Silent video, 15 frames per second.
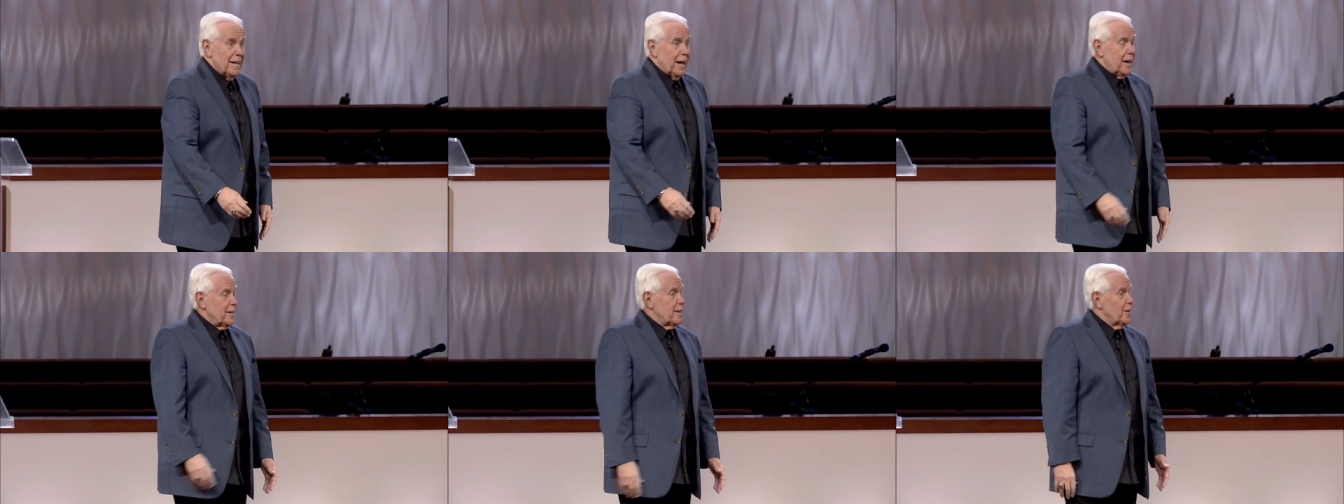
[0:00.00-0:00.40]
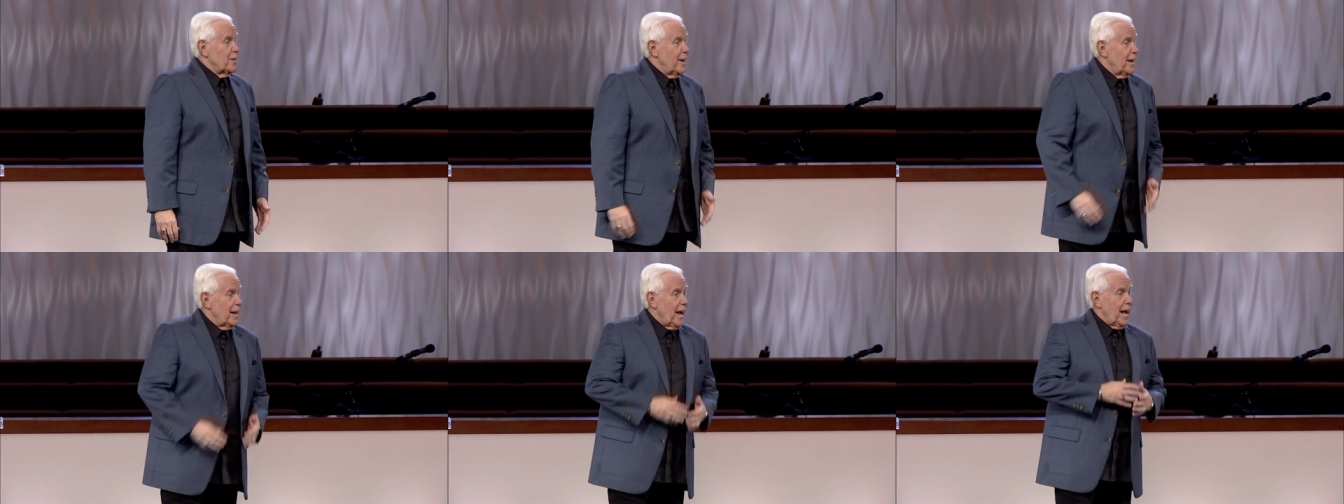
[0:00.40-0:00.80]
I, you know,
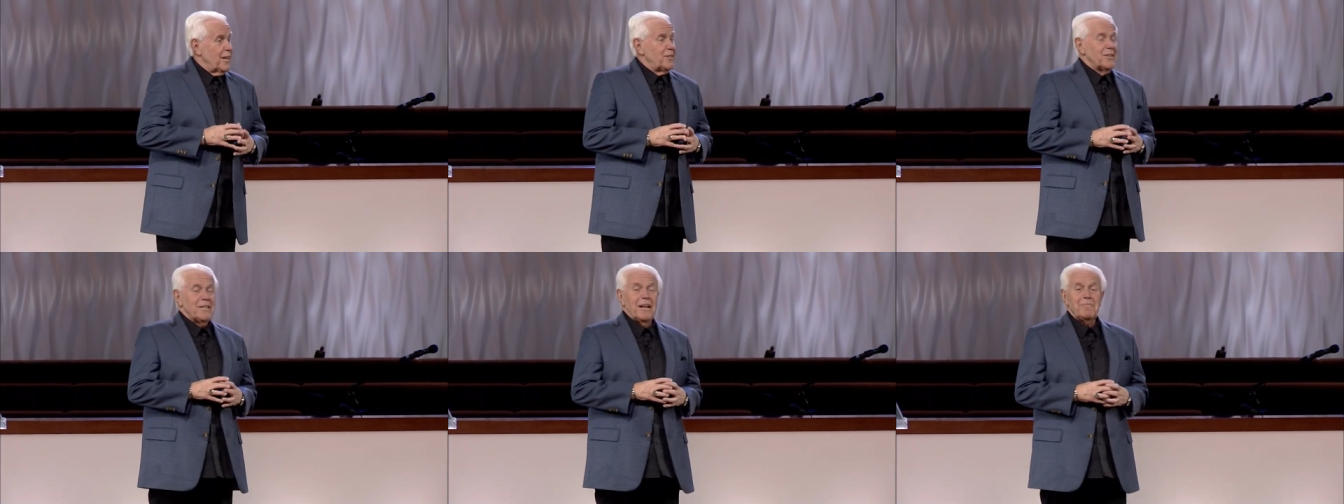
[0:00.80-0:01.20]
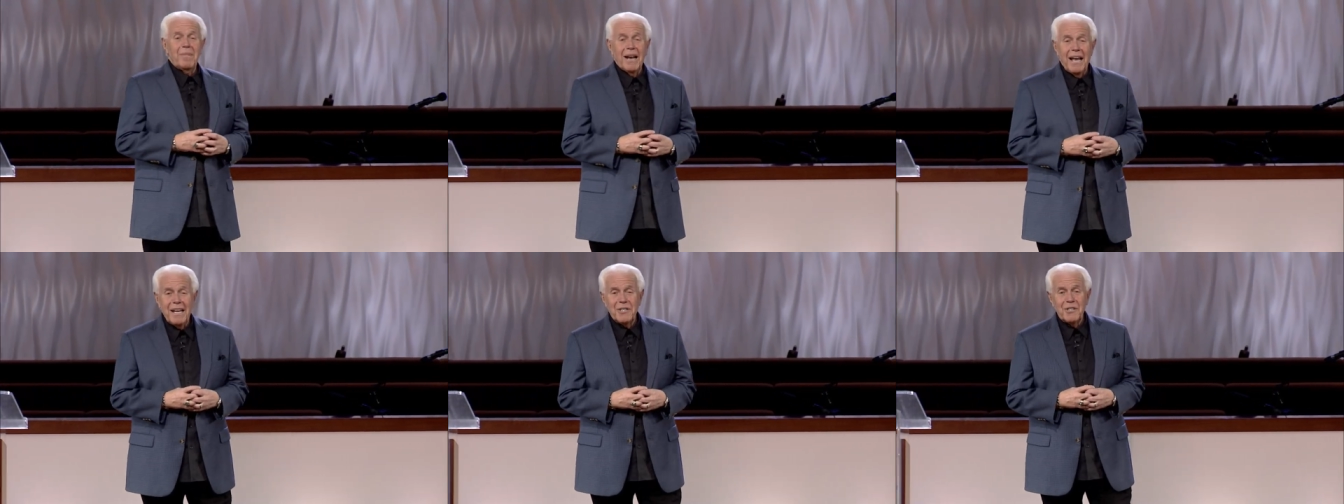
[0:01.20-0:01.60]
I just let my
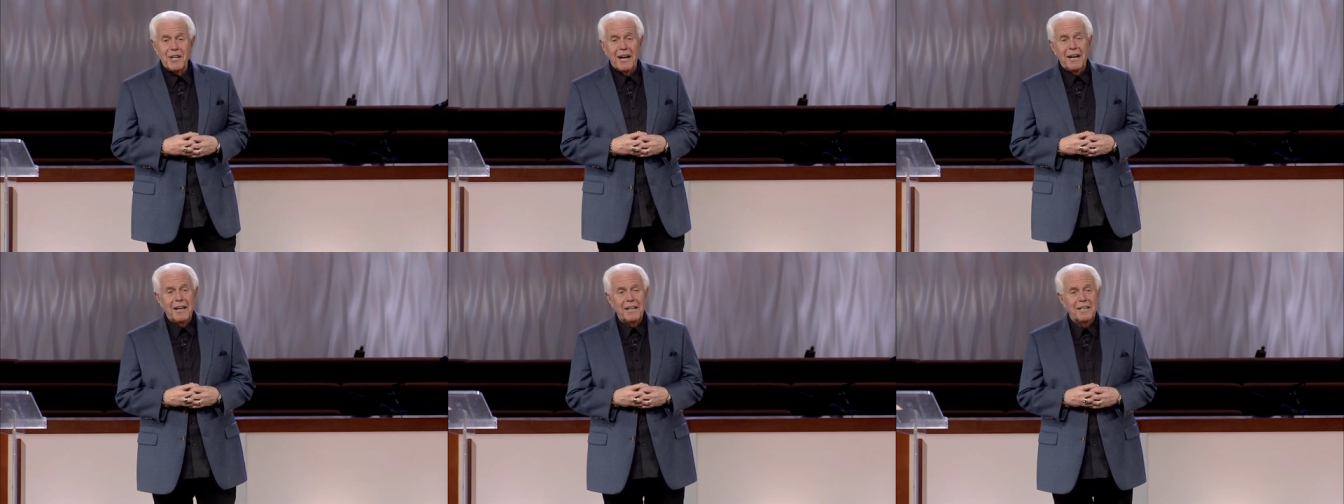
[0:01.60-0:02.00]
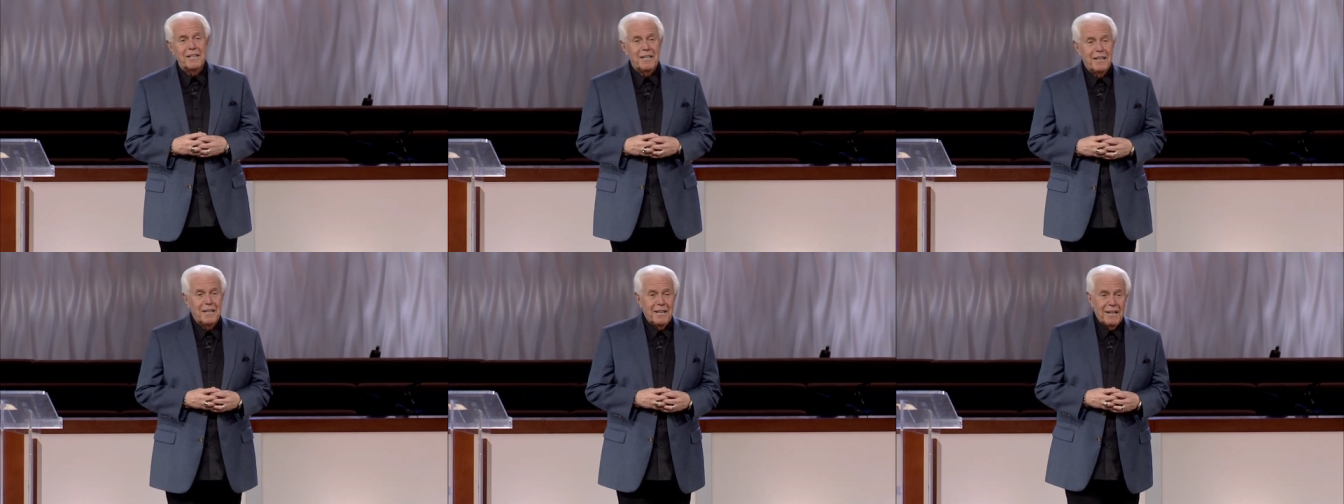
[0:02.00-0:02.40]
light shine.
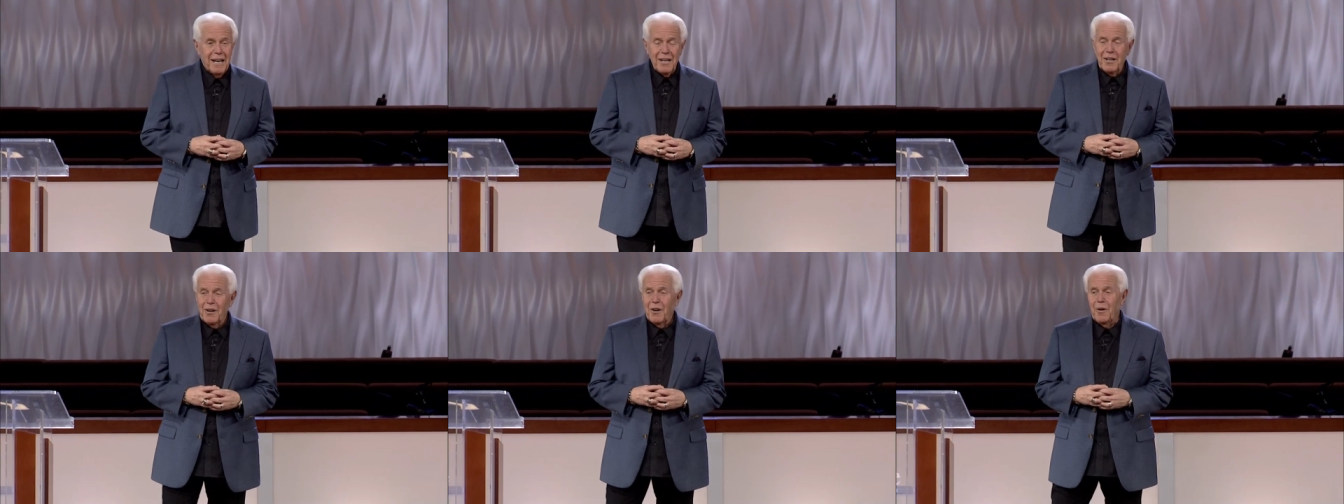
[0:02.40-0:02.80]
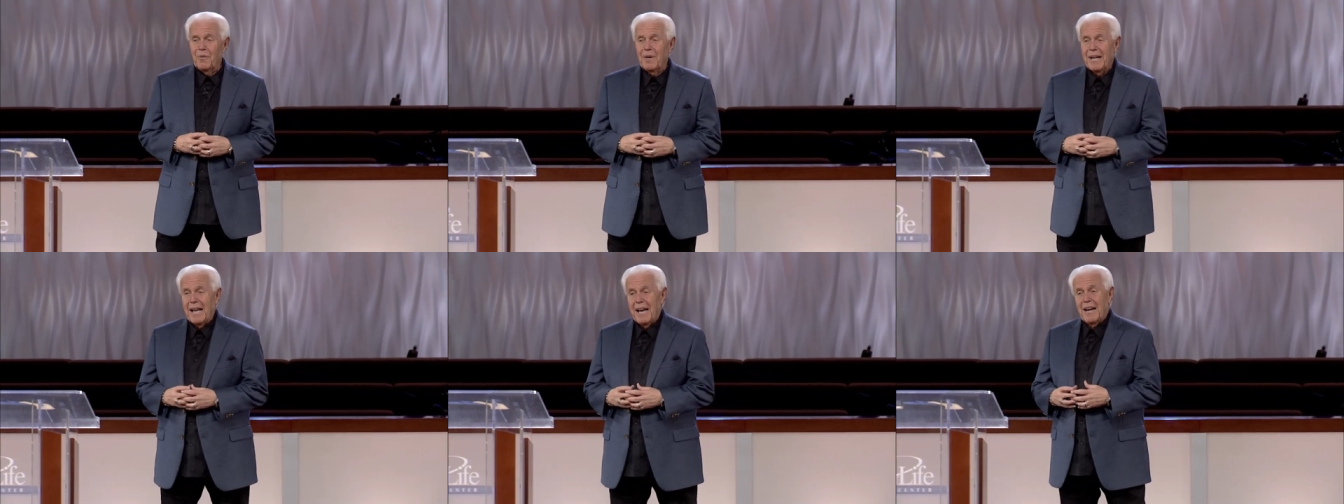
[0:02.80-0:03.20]
And you know,
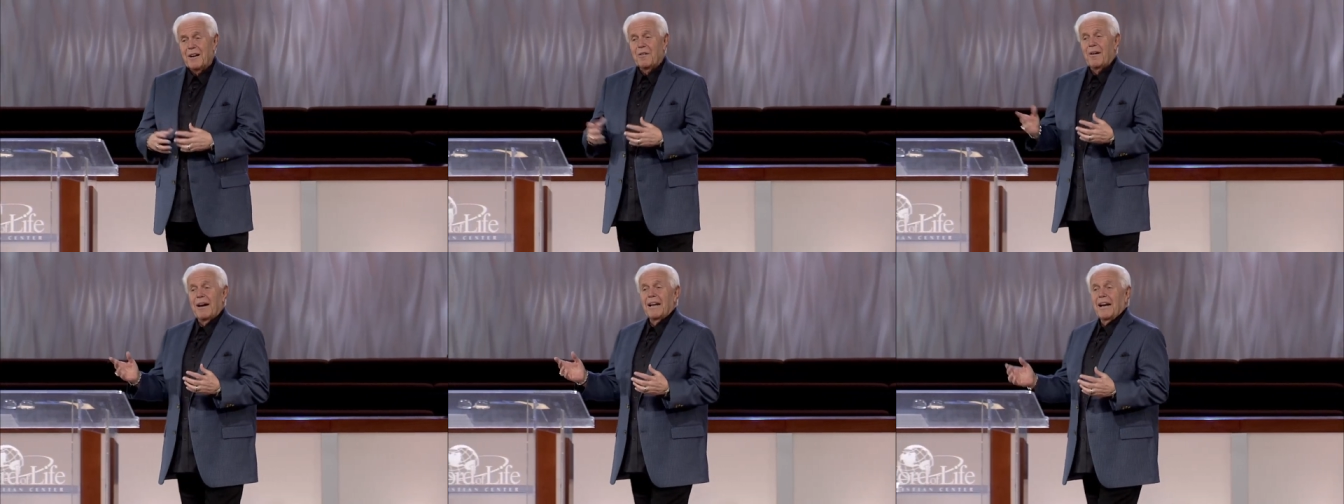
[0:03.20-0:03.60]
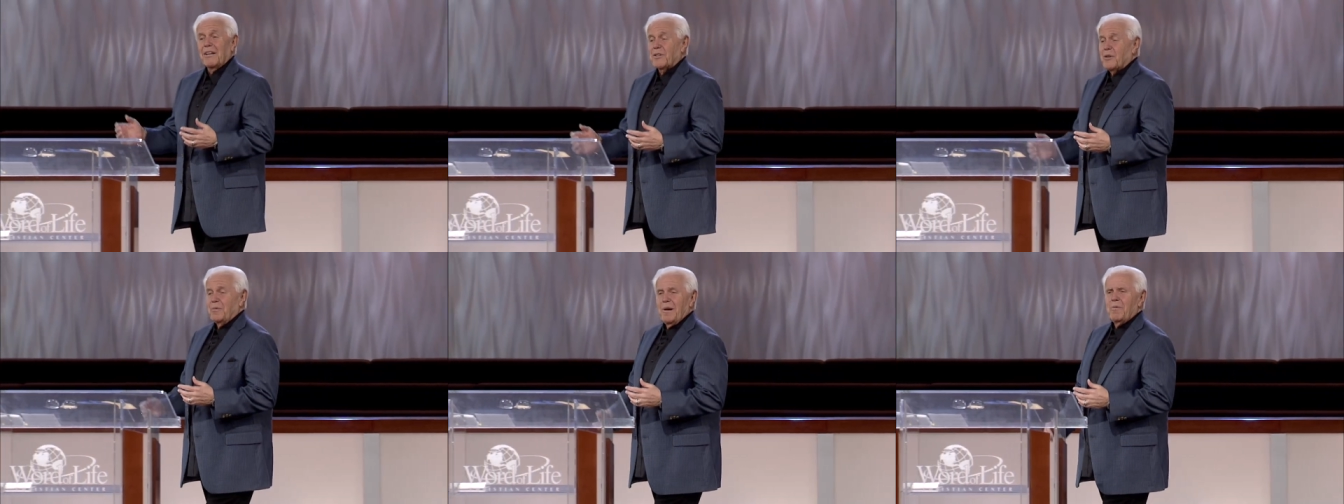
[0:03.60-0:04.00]
when they integrated
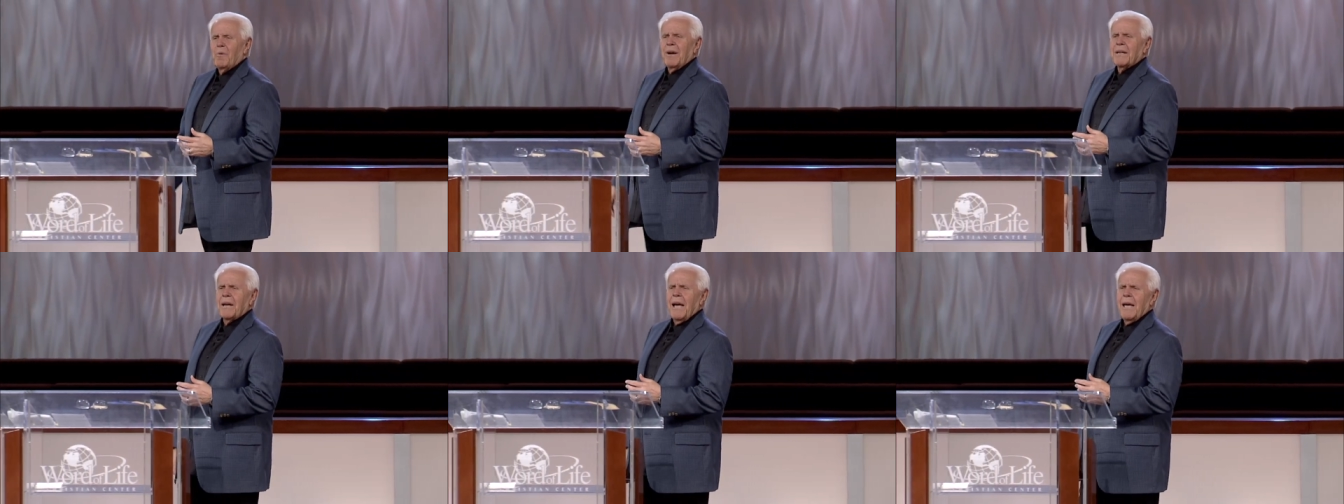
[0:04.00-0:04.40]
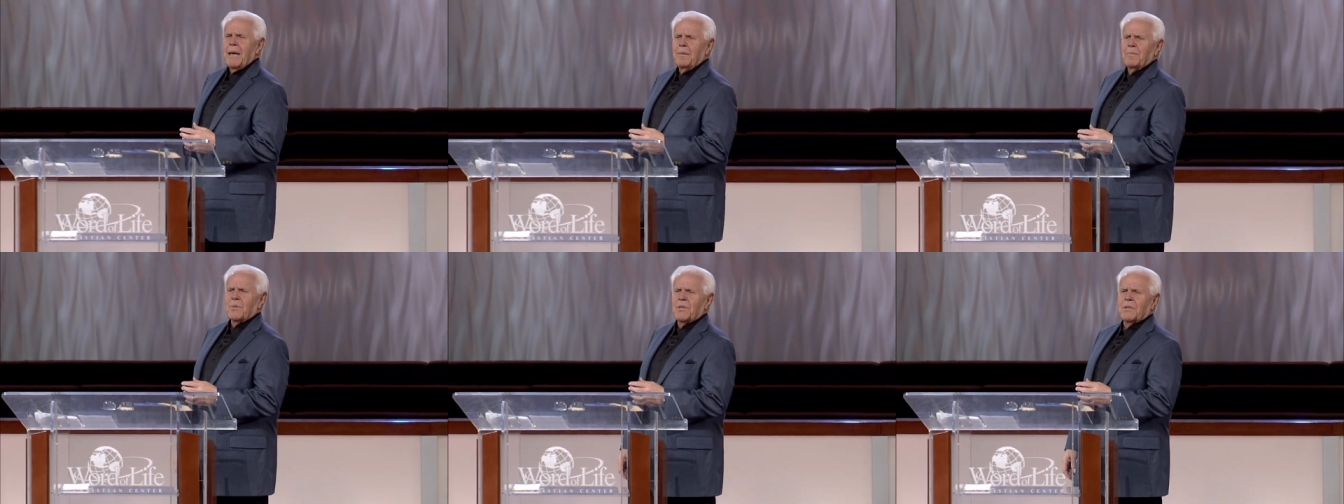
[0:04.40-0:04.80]
us, we won
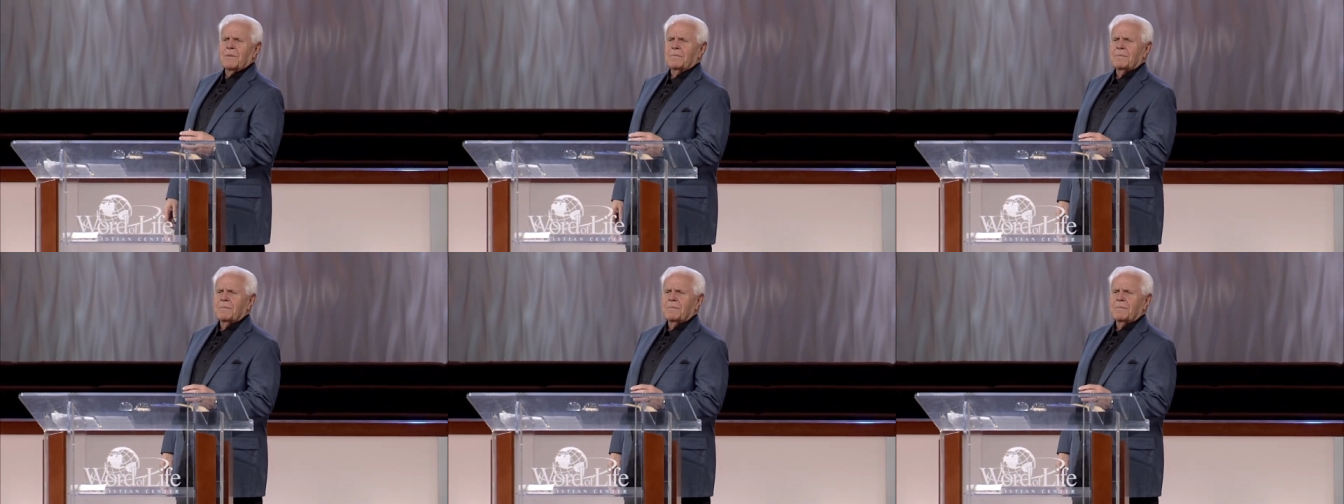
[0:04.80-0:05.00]
games.